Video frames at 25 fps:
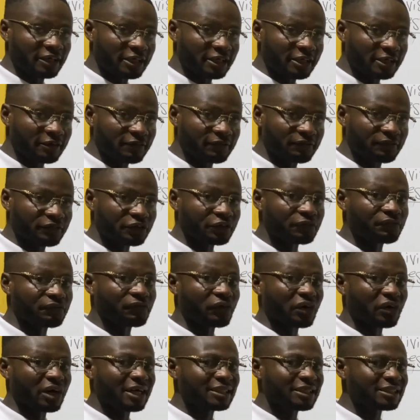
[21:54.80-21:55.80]
if you
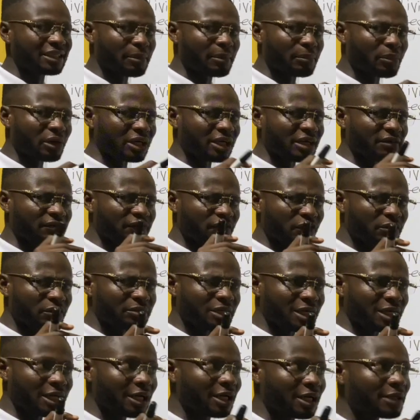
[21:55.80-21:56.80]
forget about the
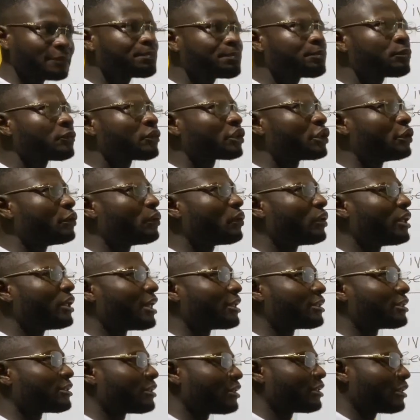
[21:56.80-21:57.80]
formula, you know
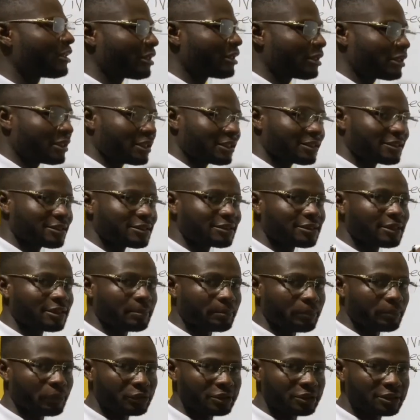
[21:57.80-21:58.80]
that now this is the
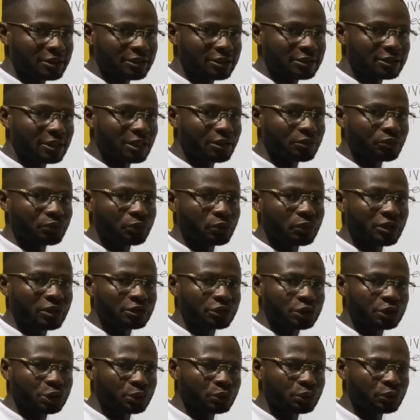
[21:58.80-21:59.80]
process that we
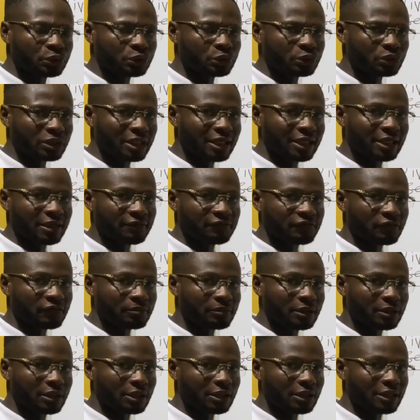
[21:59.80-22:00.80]
went through to get the
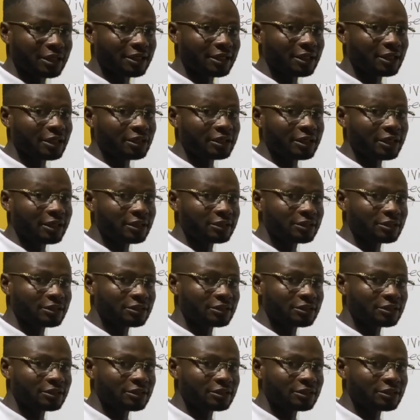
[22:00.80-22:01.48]
formula, and then you get